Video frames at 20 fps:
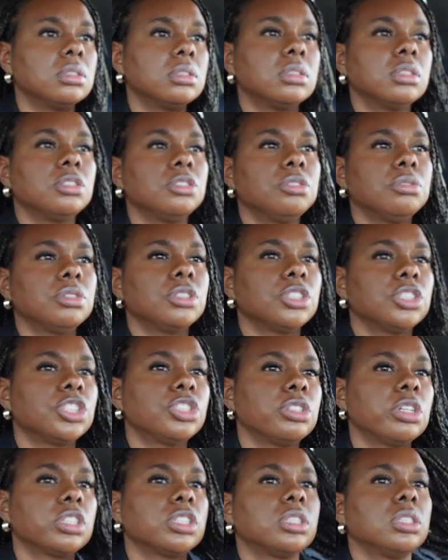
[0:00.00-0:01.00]
They're doing
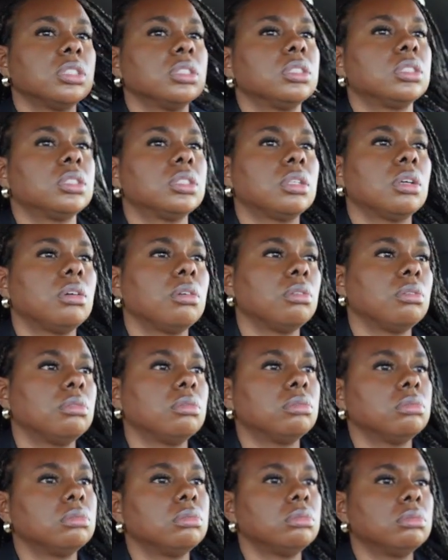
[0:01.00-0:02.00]
construction, so
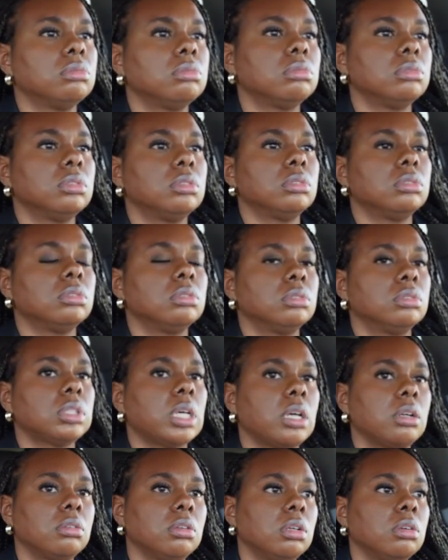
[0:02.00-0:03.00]

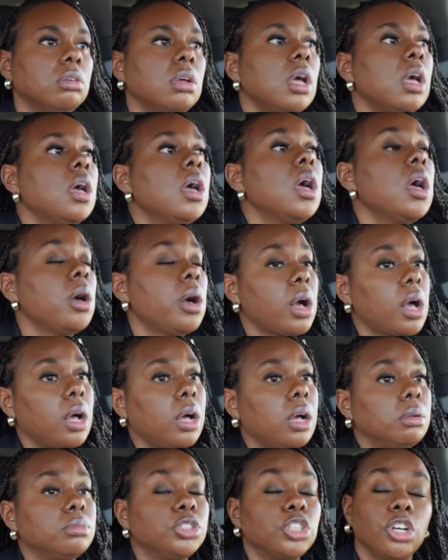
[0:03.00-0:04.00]
I don't know.
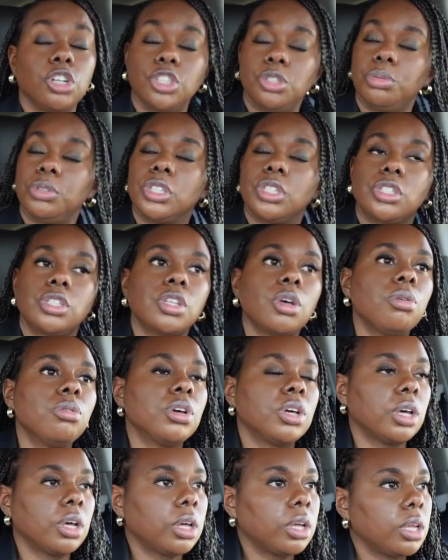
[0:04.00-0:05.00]
Church was so
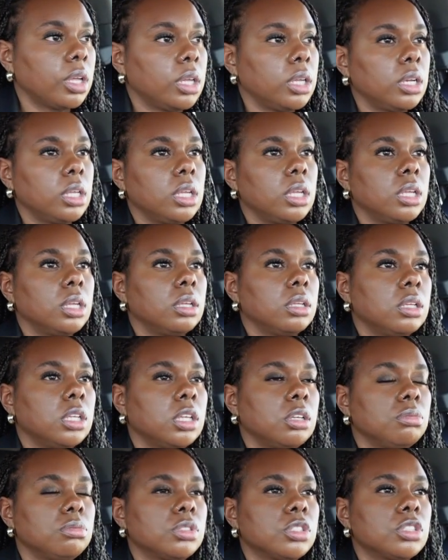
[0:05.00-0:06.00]
good.
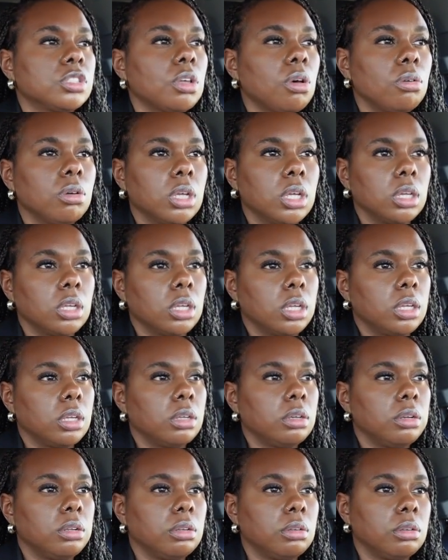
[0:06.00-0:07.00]
It was so good.